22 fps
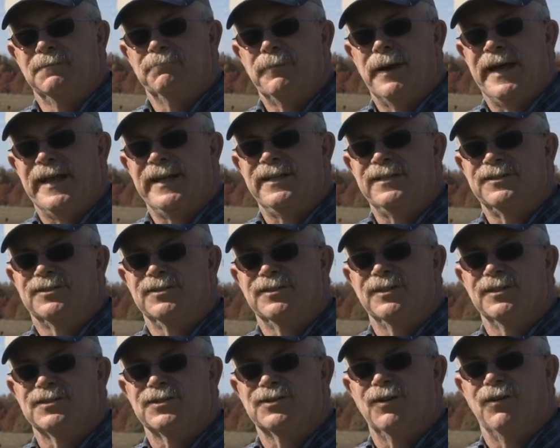Managing
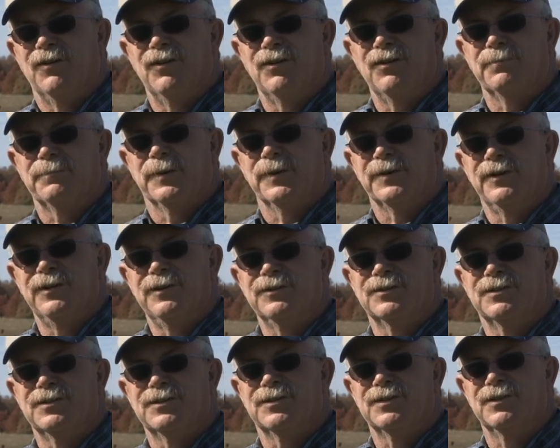the soil
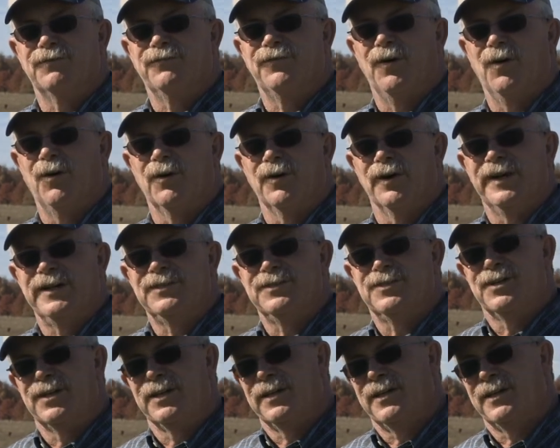produces the
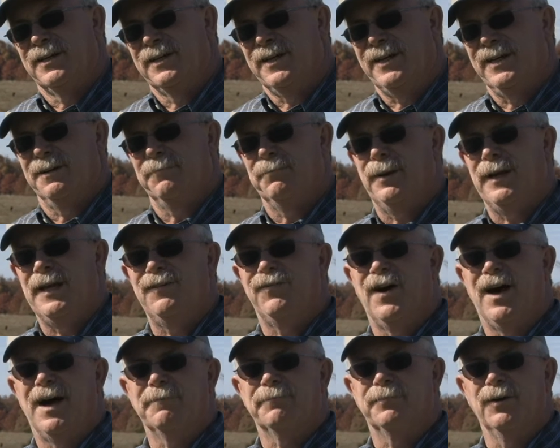forage. In a
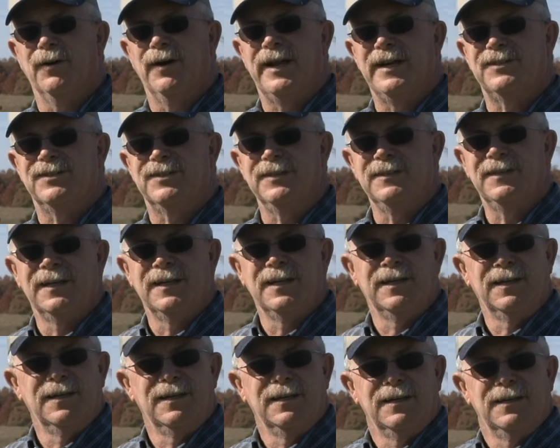beef operation,
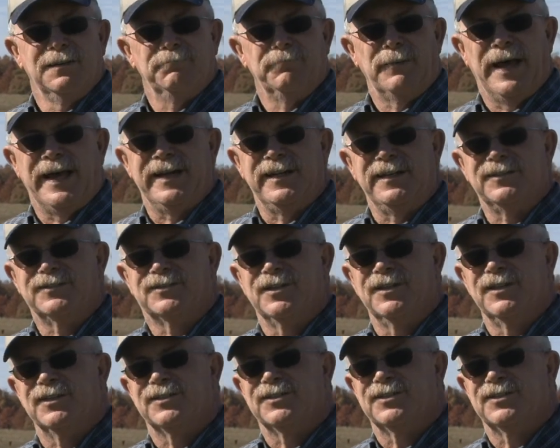managing the